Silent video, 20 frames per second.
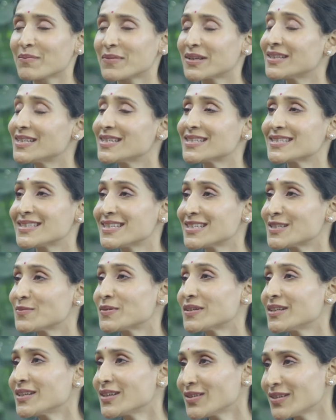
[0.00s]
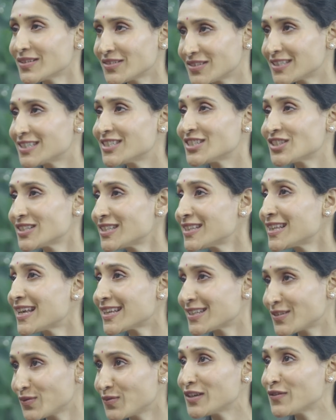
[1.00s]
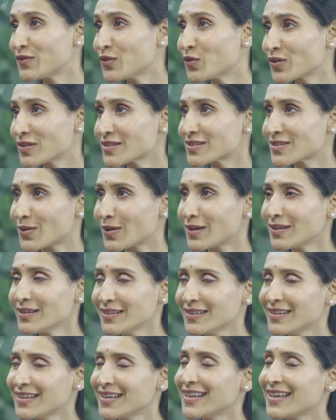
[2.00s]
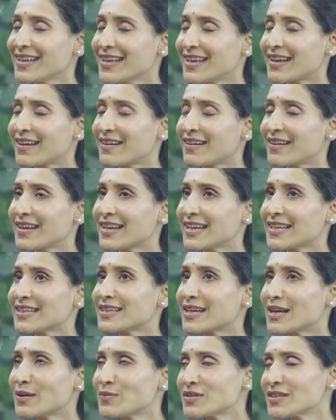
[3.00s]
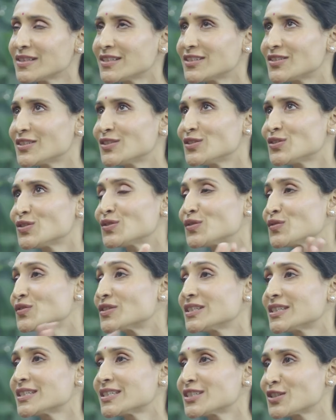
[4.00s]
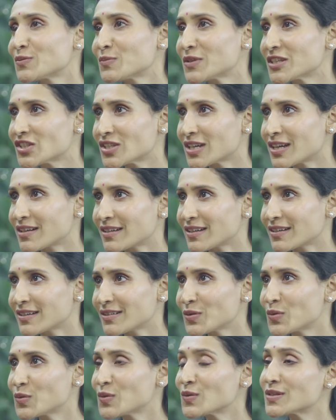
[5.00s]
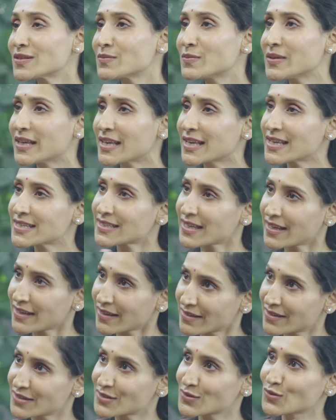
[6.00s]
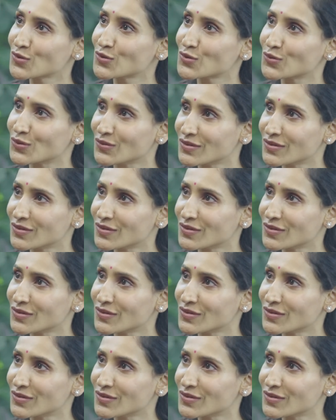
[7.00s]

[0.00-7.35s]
But this particular tradition that we focus on, it comes in the tradition of Sri Krishnamacharya, who is B.K. Iyengar's guru.